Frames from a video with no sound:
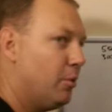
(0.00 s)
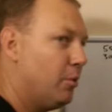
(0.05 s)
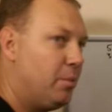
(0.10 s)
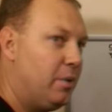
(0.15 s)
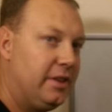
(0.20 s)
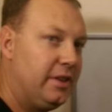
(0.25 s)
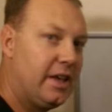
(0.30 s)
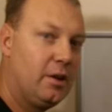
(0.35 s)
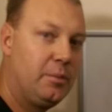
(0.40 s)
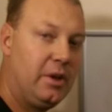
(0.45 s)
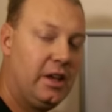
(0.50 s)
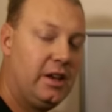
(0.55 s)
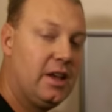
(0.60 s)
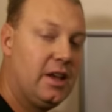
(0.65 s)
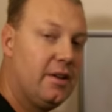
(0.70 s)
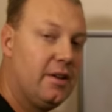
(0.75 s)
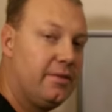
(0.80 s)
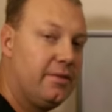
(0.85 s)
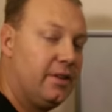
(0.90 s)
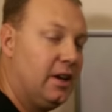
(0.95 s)
hoping that will be
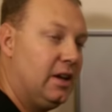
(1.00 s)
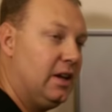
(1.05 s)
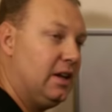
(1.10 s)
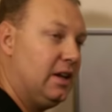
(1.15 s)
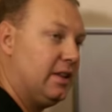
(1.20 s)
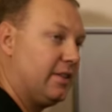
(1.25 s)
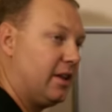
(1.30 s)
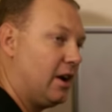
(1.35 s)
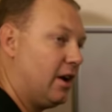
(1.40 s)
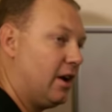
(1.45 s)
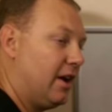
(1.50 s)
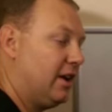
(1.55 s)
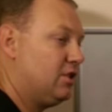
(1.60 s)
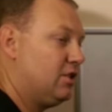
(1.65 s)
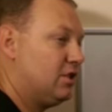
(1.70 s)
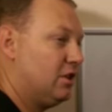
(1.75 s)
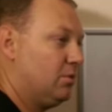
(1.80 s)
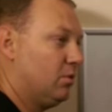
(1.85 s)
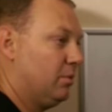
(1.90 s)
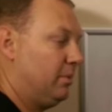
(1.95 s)
enough that our
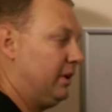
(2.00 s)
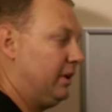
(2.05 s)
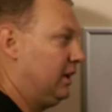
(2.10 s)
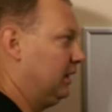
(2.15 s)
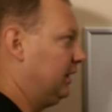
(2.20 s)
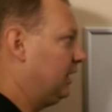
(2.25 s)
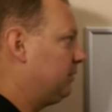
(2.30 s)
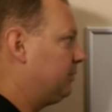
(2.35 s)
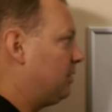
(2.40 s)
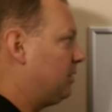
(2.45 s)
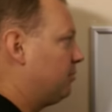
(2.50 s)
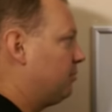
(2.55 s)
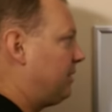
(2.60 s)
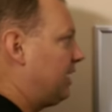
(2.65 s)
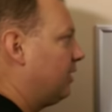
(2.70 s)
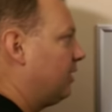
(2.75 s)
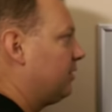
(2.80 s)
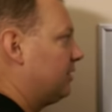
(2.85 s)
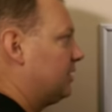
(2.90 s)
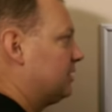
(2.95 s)
engine will be a little bit
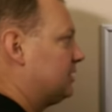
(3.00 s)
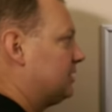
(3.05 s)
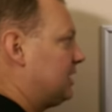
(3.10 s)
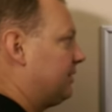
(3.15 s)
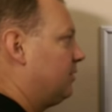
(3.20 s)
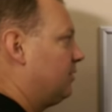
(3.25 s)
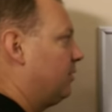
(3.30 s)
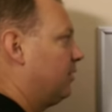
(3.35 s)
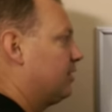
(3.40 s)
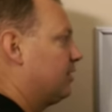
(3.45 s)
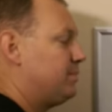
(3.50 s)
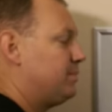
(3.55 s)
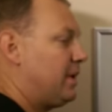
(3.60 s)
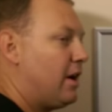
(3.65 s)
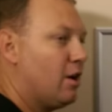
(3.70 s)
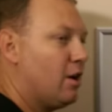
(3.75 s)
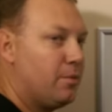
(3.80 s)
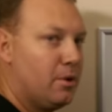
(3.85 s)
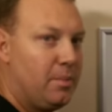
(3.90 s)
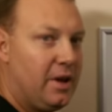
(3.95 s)
better than the 7
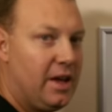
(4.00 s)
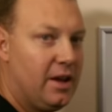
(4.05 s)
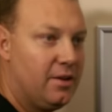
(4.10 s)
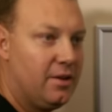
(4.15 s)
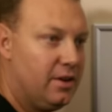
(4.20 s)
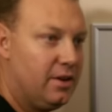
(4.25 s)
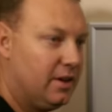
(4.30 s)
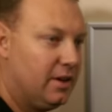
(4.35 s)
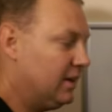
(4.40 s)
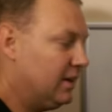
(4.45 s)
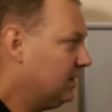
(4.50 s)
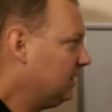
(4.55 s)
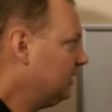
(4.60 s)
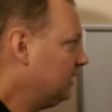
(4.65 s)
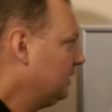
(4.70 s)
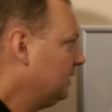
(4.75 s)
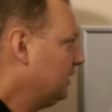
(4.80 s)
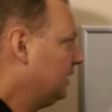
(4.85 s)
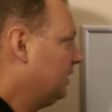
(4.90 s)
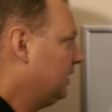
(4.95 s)
horsepower per pound,
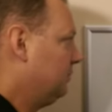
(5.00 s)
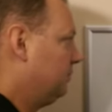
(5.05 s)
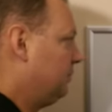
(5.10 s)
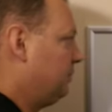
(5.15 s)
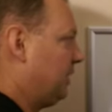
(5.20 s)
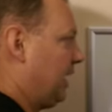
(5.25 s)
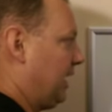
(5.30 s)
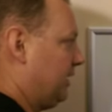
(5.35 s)
and